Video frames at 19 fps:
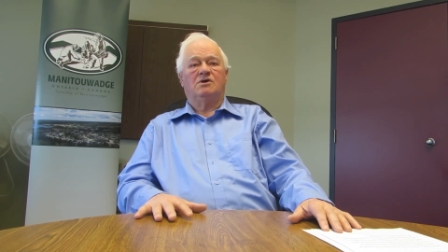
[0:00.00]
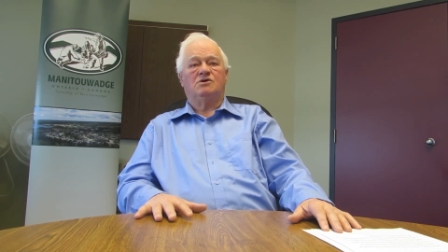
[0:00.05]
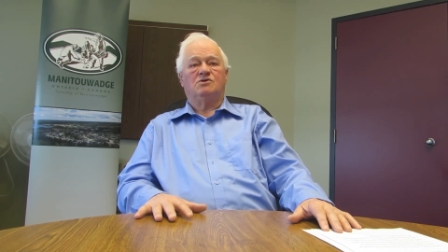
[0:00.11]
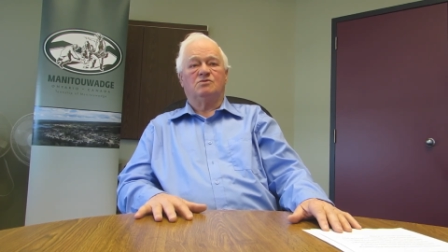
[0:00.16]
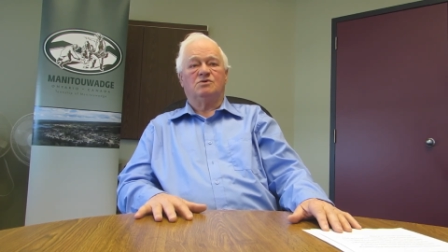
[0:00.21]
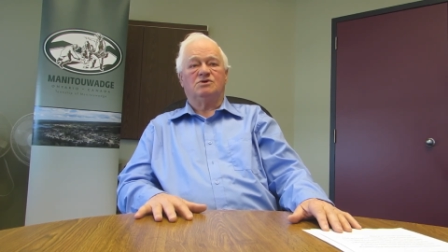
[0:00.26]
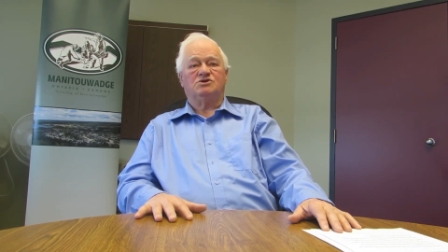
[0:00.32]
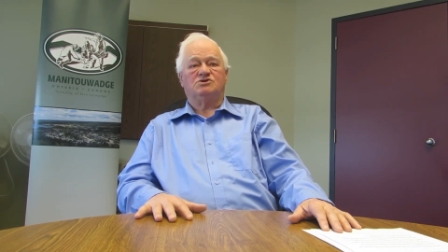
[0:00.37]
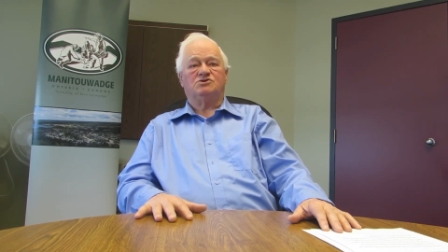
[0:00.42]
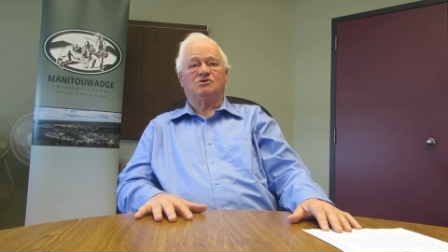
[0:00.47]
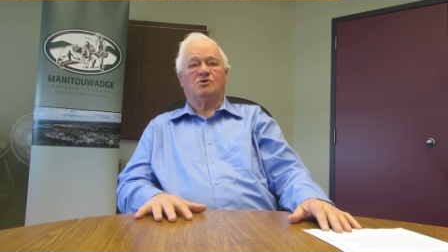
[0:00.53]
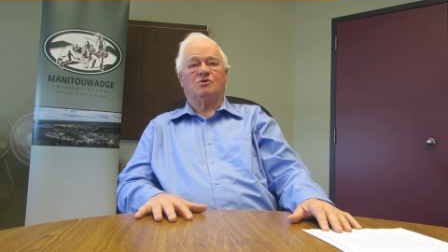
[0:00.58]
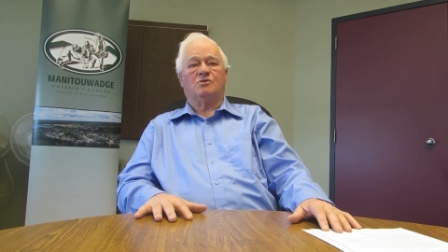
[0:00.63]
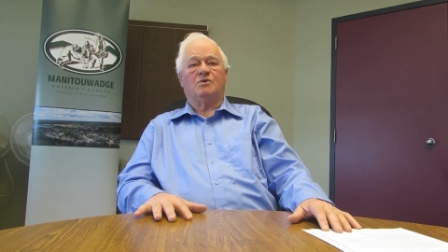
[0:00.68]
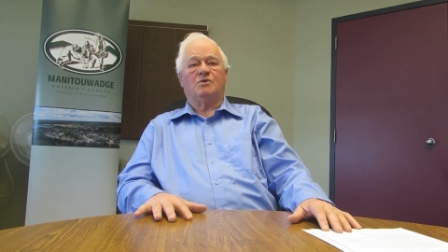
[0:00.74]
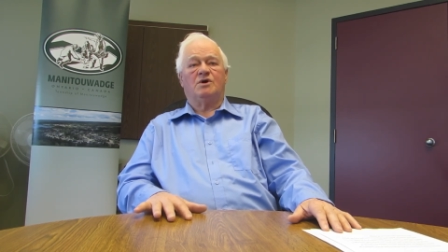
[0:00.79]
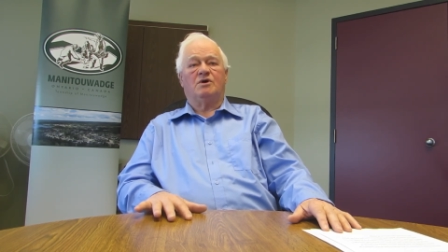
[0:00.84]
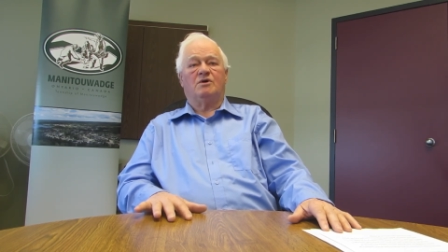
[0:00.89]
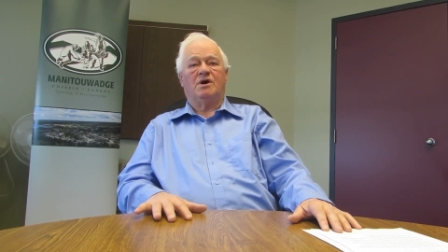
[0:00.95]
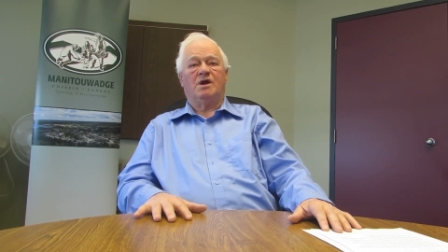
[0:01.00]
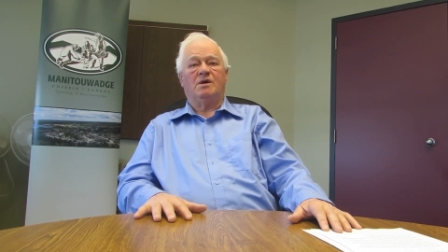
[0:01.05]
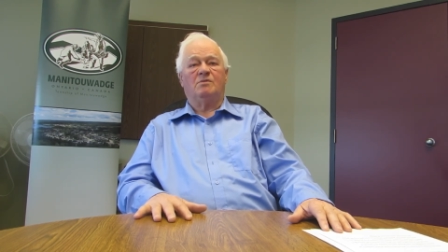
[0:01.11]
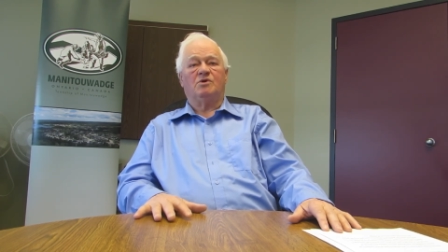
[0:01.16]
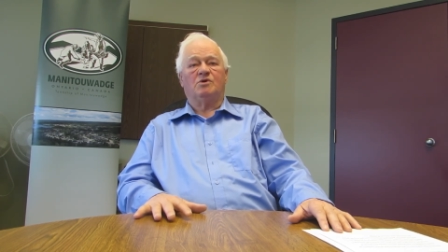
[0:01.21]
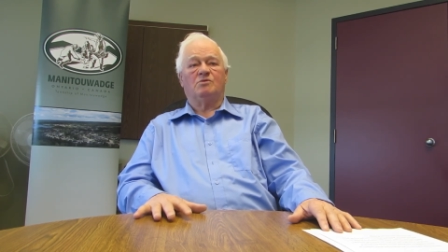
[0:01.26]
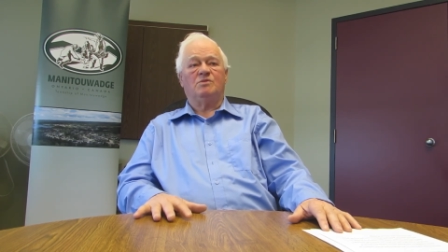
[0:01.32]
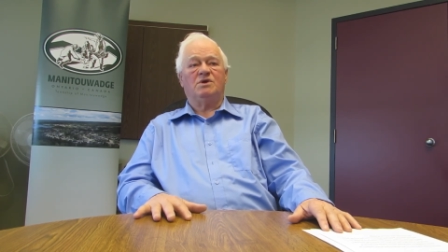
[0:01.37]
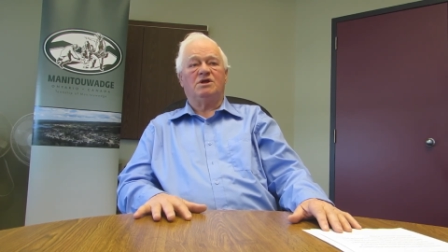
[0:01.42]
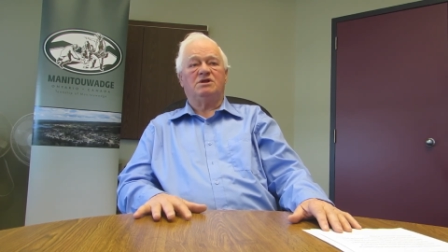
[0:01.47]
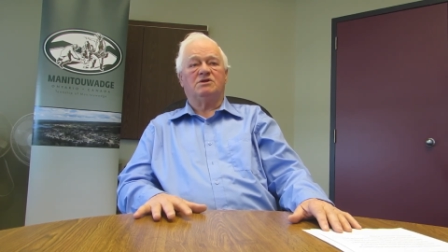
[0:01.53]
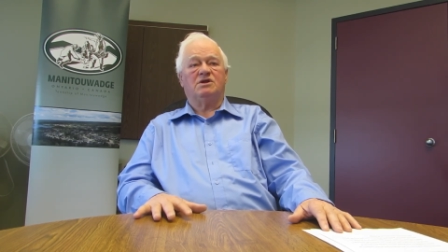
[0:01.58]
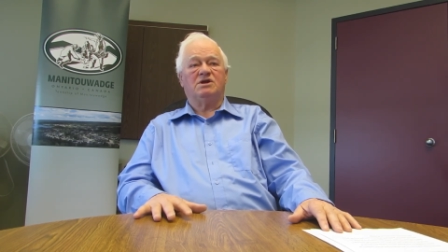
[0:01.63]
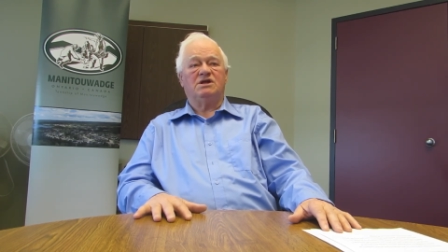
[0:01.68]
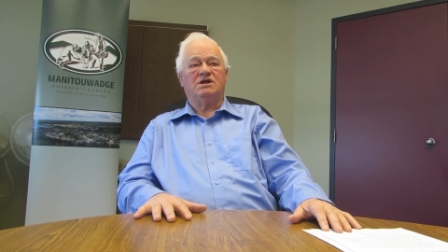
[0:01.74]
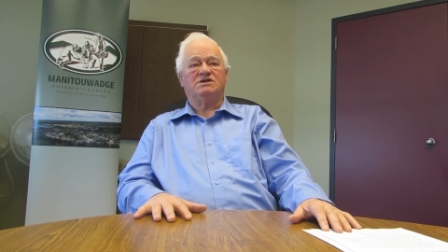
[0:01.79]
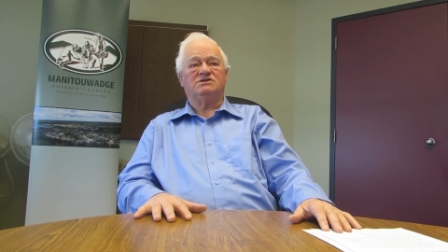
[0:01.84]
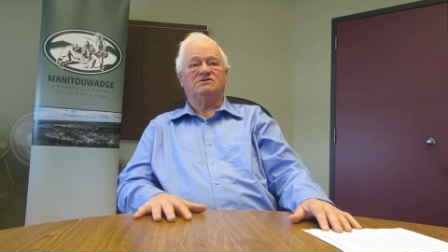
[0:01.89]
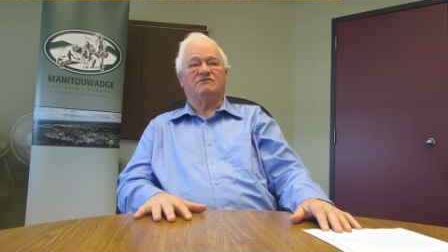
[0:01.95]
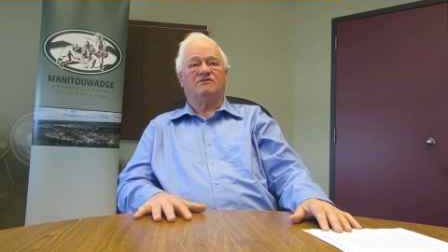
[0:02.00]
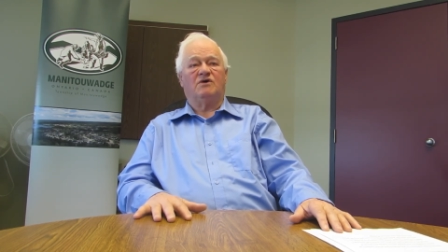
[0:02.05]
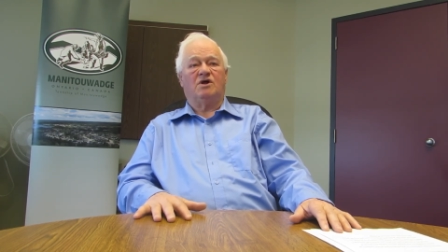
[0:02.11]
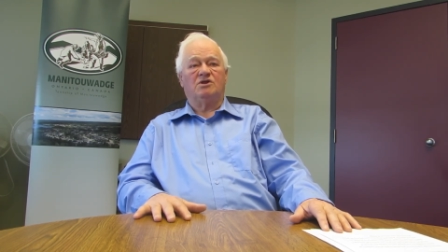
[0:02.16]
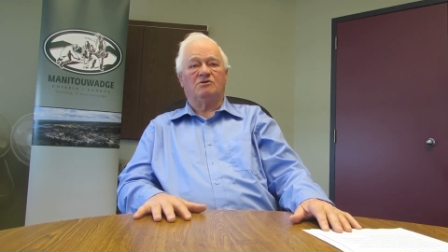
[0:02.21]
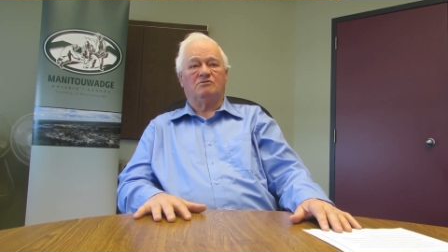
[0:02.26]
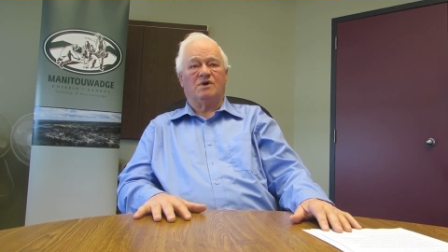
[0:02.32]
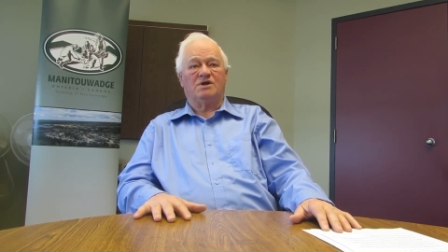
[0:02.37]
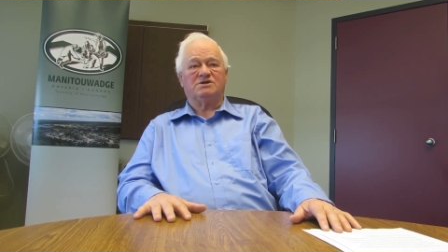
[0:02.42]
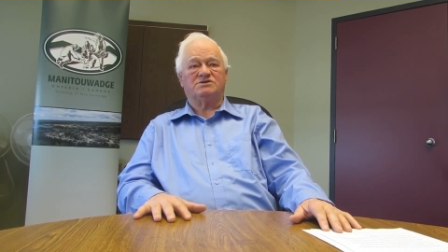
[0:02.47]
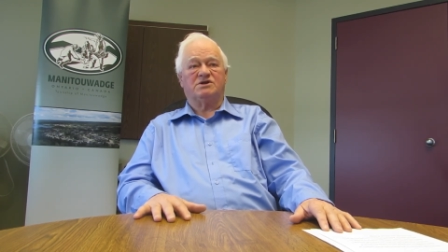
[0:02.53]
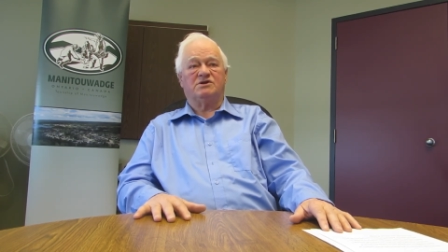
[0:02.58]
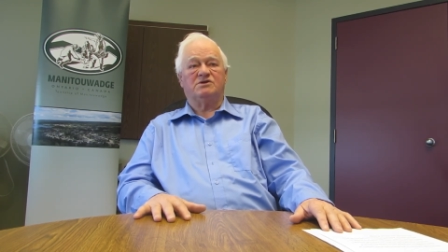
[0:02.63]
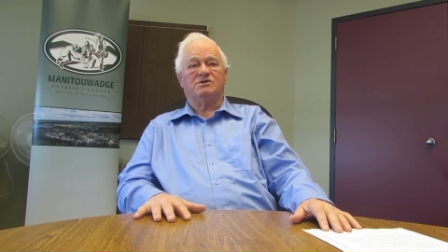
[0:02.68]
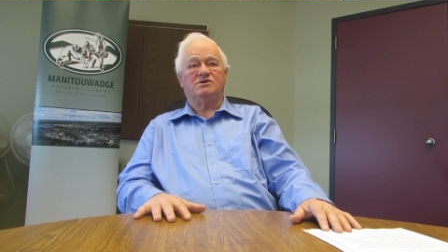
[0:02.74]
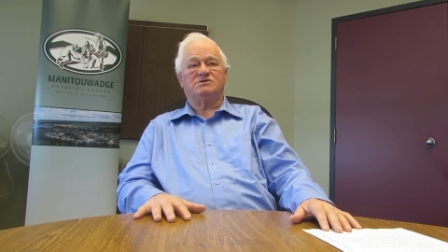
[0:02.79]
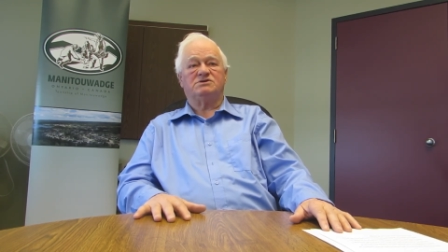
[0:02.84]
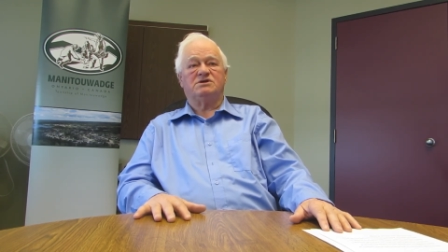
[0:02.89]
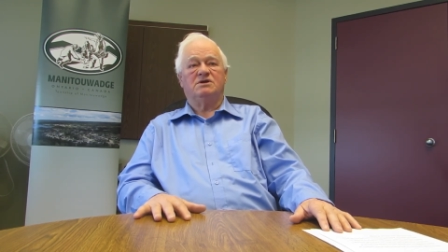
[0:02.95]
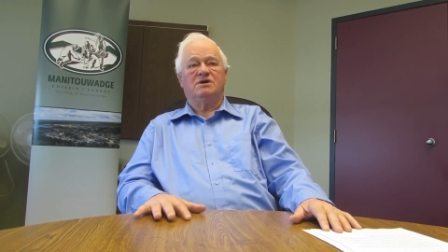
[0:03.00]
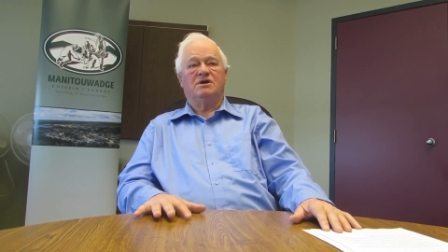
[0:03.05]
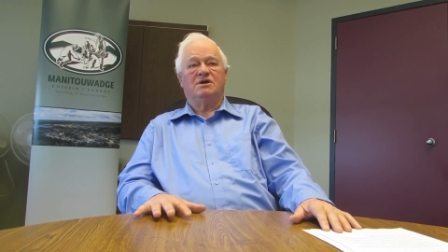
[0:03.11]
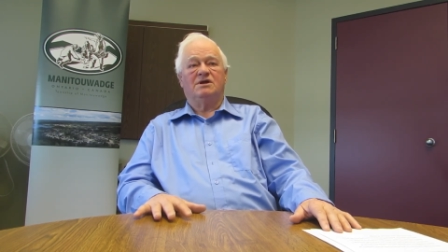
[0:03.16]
to ensure we are able to meet the needs of all the residents